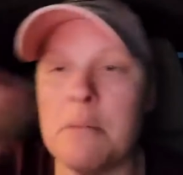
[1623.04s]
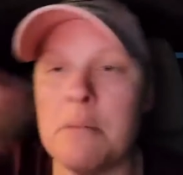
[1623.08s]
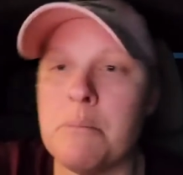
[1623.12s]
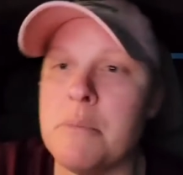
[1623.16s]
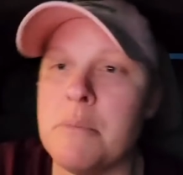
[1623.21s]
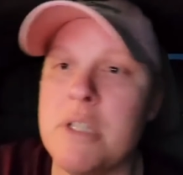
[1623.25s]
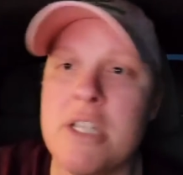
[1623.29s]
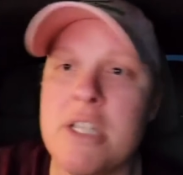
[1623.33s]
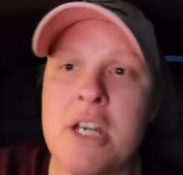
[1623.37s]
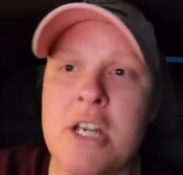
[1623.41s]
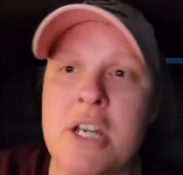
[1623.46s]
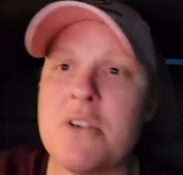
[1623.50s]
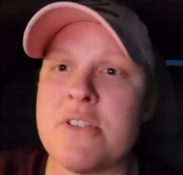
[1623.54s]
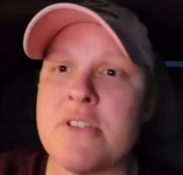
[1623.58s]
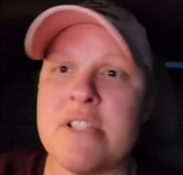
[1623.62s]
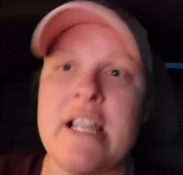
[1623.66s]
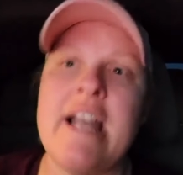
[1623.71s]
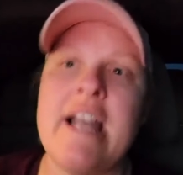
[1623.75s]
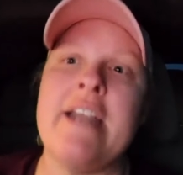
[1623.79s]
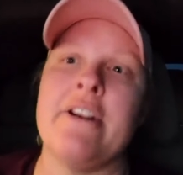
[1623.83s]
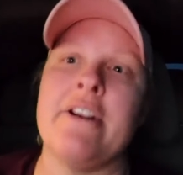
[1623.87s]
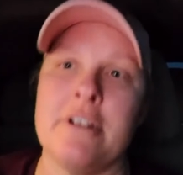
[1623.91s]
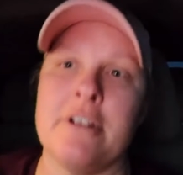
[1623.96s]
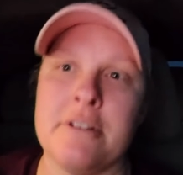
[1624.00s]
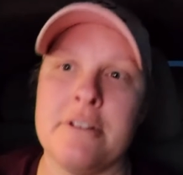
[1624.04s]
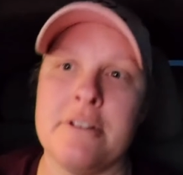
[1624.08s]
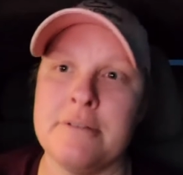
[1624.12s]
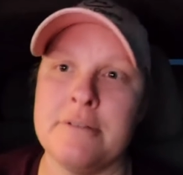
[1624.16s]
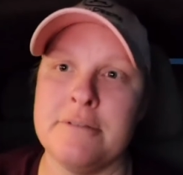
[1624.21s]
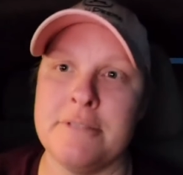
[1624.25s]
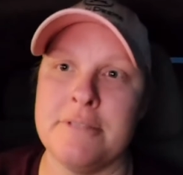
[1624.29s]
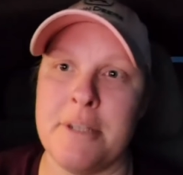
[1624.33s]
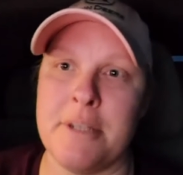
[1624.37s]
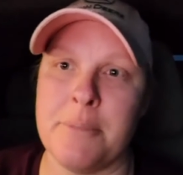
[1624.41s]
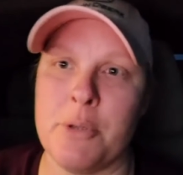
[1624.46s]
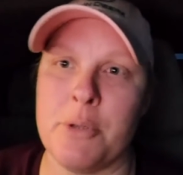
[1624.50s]
years later
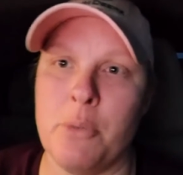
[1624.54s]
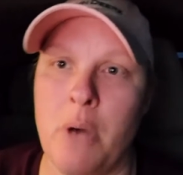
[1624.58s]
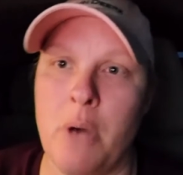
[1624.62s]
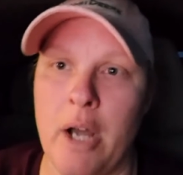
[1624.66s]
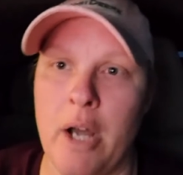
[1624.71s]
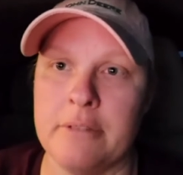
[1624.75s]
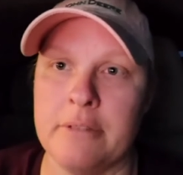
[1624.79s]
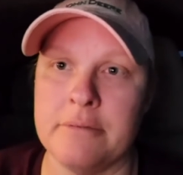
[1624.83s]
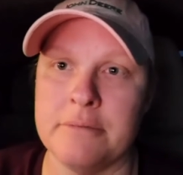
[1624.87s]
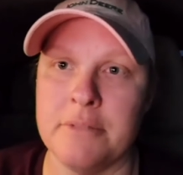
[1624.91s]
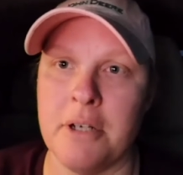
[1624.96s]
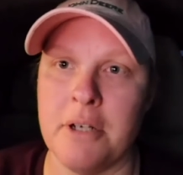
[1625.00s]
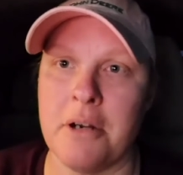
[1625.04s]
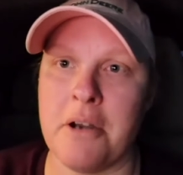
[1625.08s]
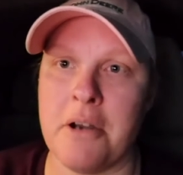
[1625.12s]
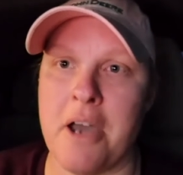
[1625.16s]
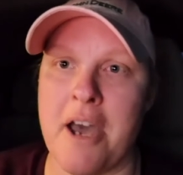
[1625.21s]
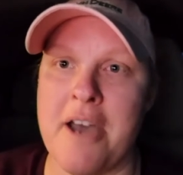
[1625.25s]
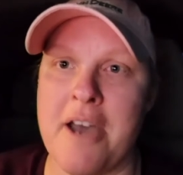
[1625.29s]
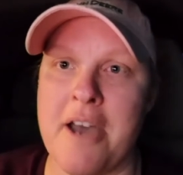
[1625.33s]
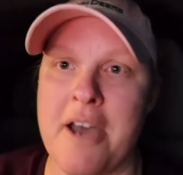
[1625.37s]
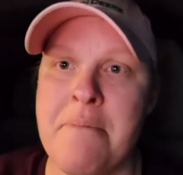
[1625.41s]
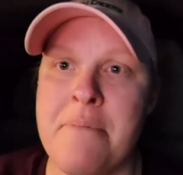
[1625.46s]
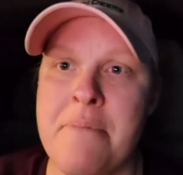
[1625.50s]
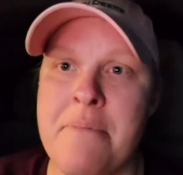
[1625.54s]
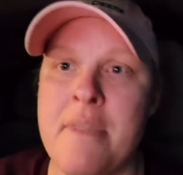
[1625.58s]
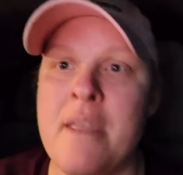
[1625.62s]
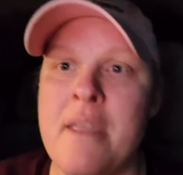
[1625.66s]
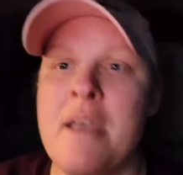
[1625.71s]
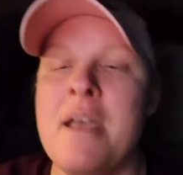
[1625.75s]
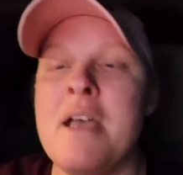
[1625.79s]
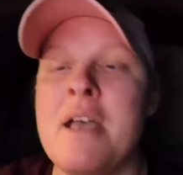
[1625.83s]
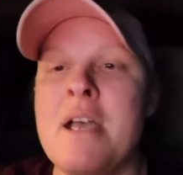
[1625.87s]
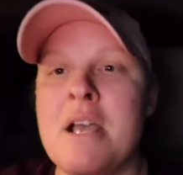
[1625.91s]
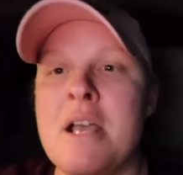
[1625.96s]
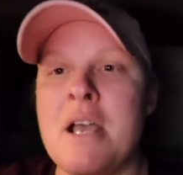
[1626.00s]
number one okay
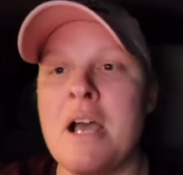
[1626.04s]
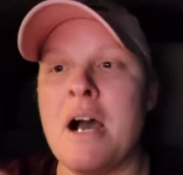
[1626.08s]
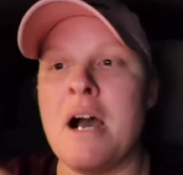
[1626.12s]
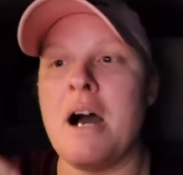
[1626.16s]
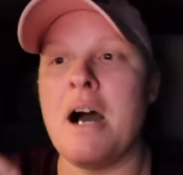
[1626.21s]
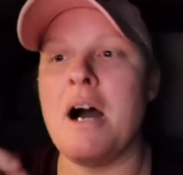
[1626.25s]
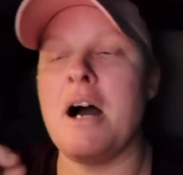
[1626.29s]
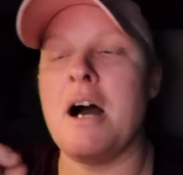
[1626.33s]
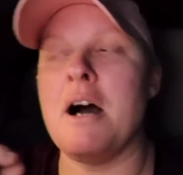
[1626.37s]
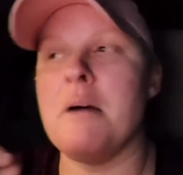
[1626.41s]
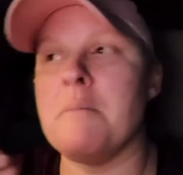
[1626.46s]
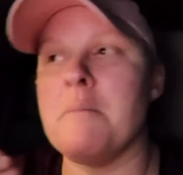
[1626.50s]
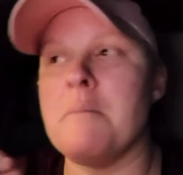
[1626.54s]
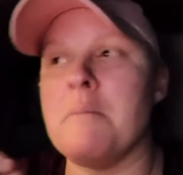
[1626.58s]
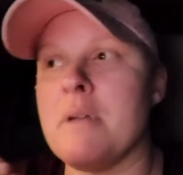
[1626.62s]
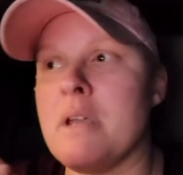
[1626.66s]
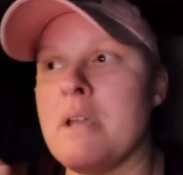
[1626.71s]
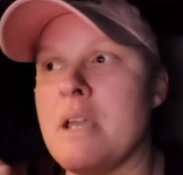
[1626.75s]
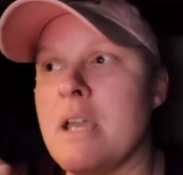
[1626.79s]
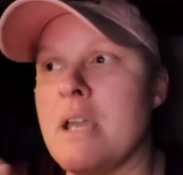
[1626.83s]
um